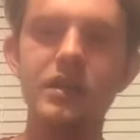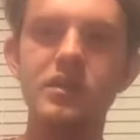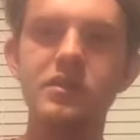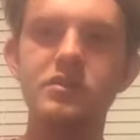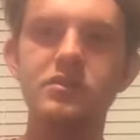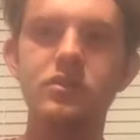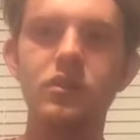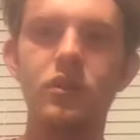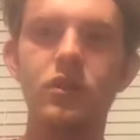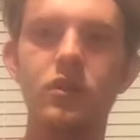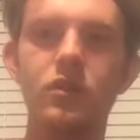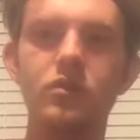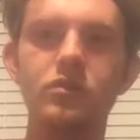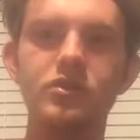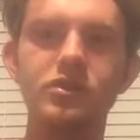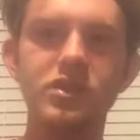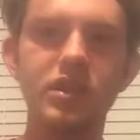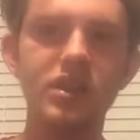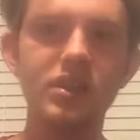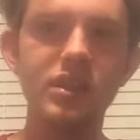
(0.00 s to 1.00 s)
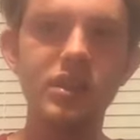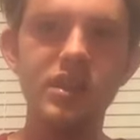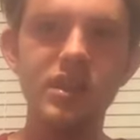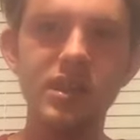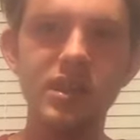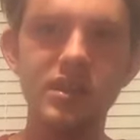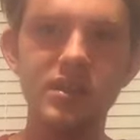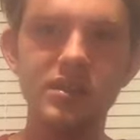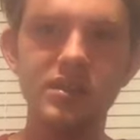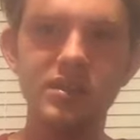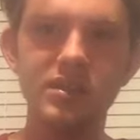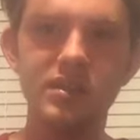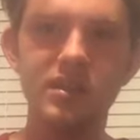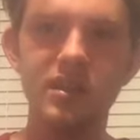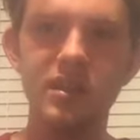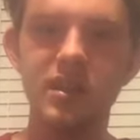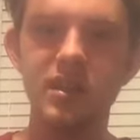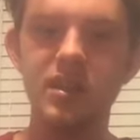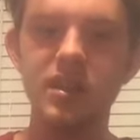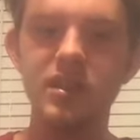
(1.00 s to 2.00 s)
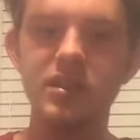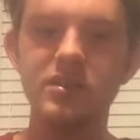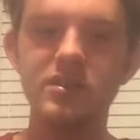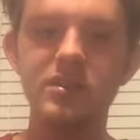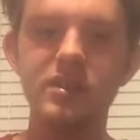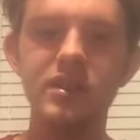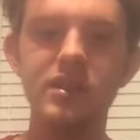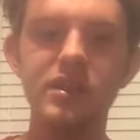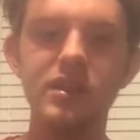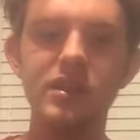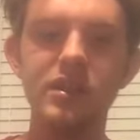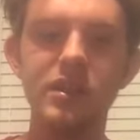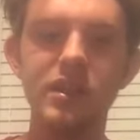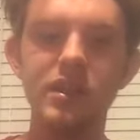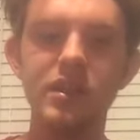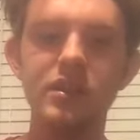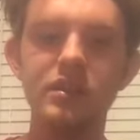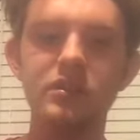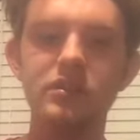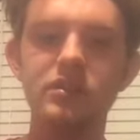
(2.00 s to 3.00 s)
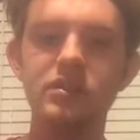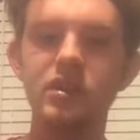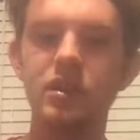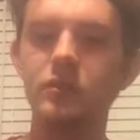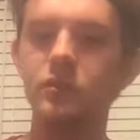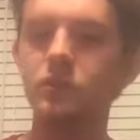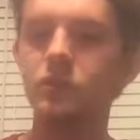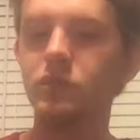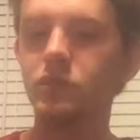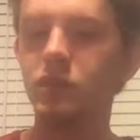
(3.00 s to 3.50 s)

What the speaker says: he saw Sonny Kiss sitting in some